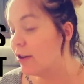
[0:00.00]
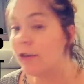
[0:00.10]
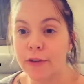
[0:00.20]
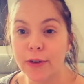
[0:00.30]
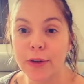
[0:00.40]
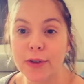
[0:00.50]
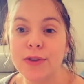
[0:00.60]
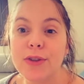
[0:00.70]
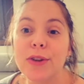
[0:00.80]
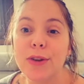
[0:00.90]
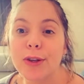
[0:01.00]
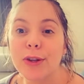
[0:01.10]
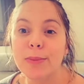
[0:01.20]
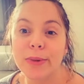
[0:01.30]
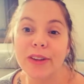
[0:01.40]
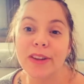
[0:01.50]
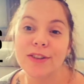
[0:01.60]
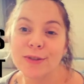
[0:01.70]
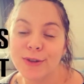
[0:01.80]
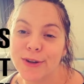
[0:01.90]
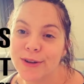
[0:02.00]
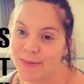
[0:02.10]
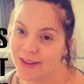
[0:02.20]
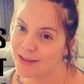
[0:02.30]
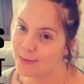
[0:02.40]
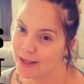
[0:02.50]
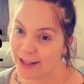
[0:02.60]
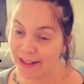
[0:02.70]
Foods to build your milk supply.